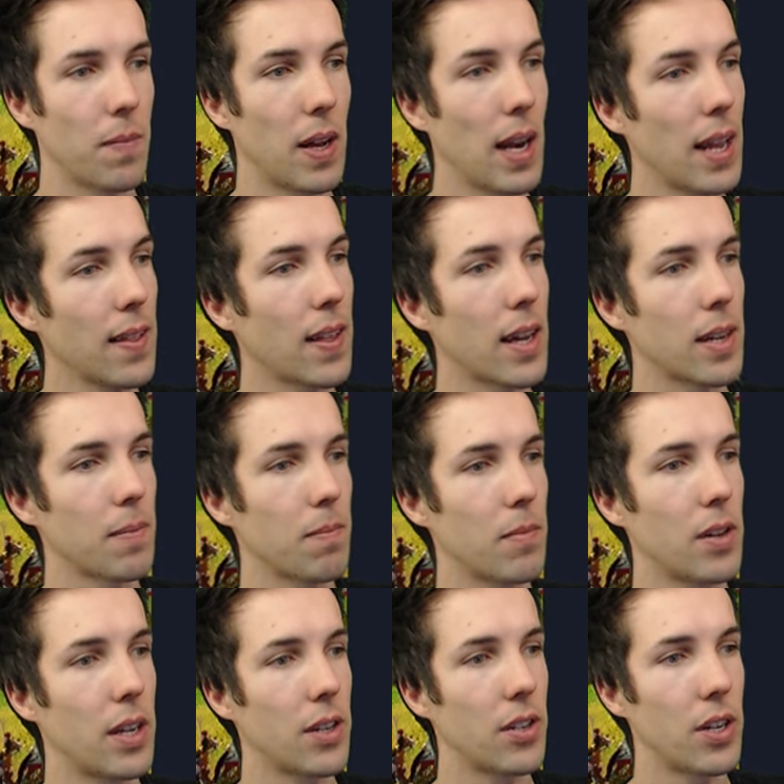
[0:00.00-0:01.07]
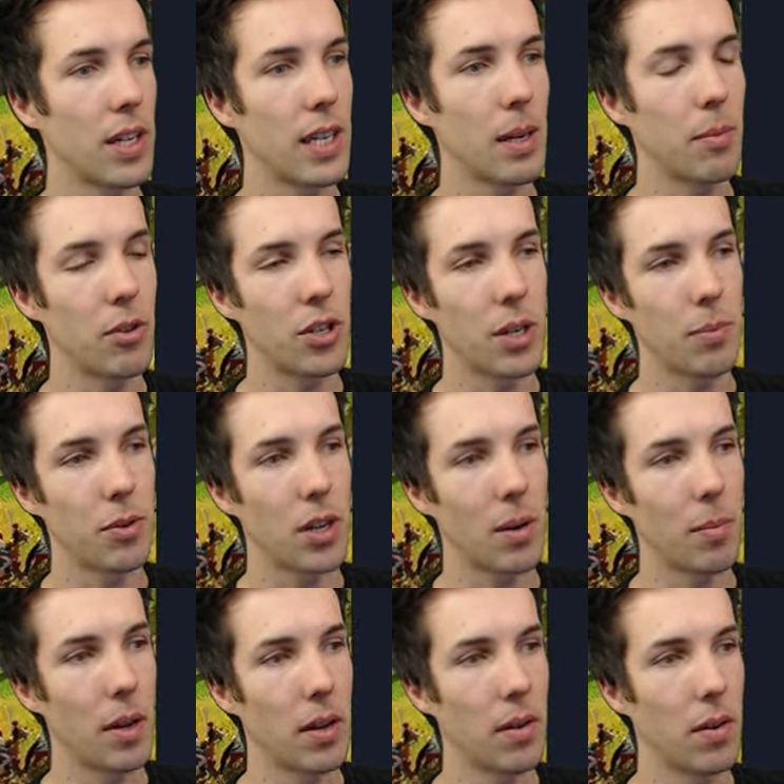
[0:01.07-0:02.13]
I like that. You can see demo ships
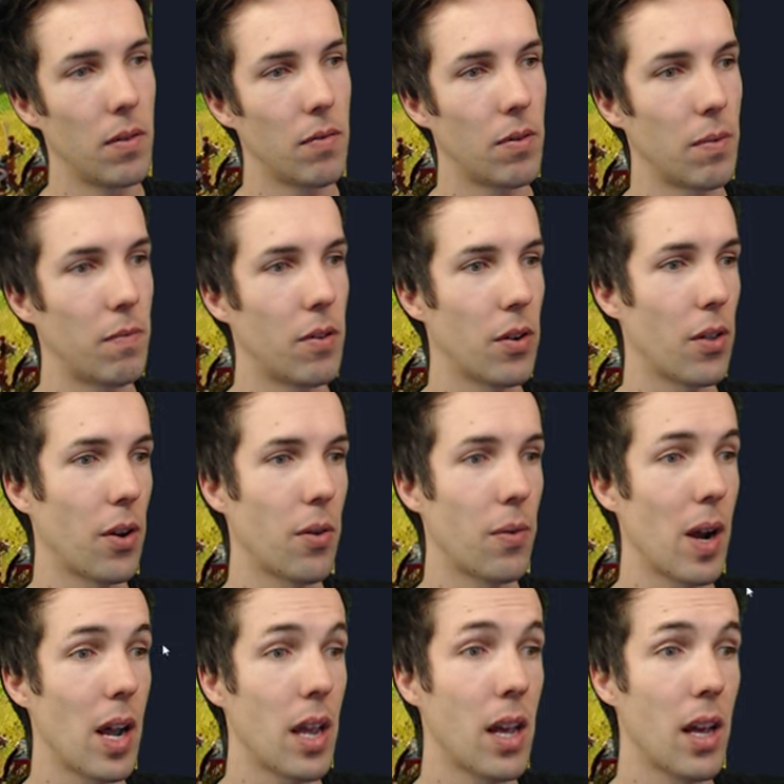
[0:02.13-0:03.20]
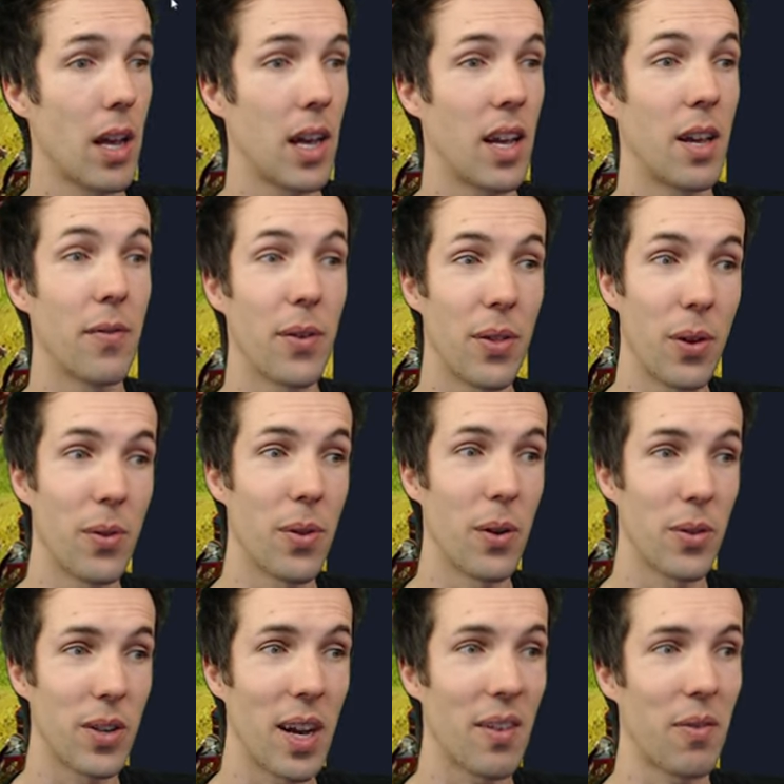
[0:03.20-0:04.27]
coming from further away, even though
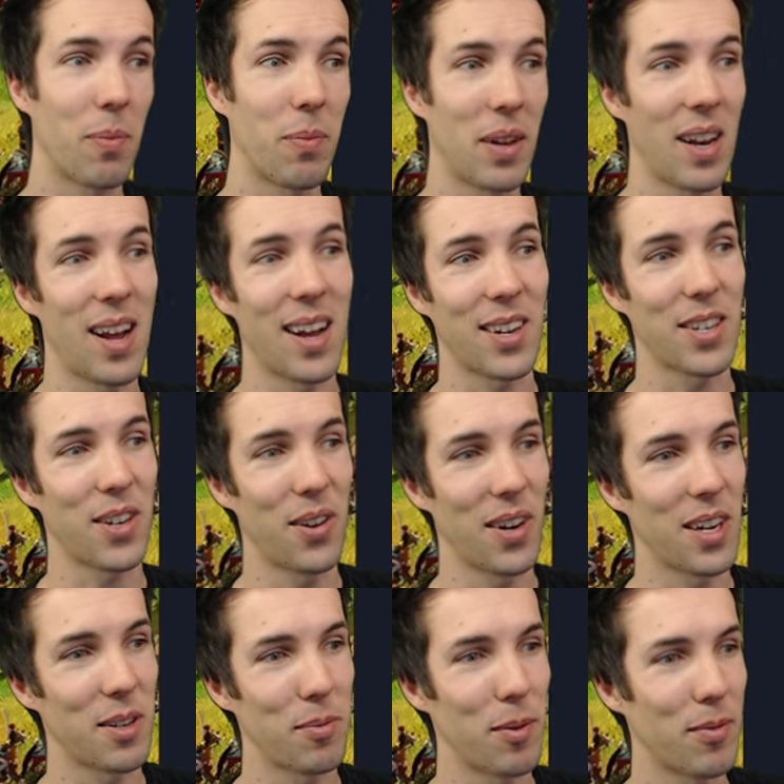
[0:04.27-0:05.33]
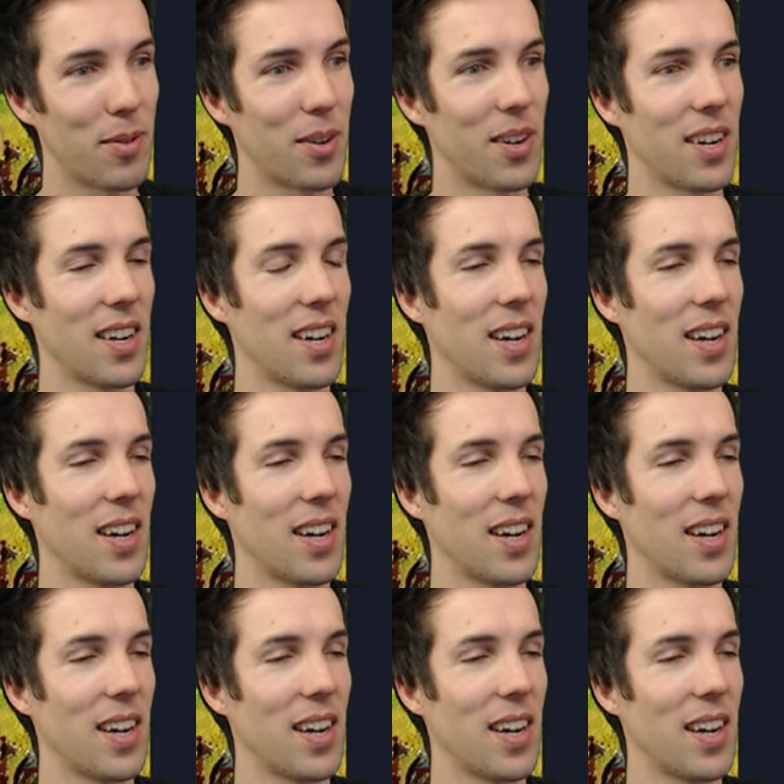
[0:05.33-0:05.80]
those haven't been as good as before.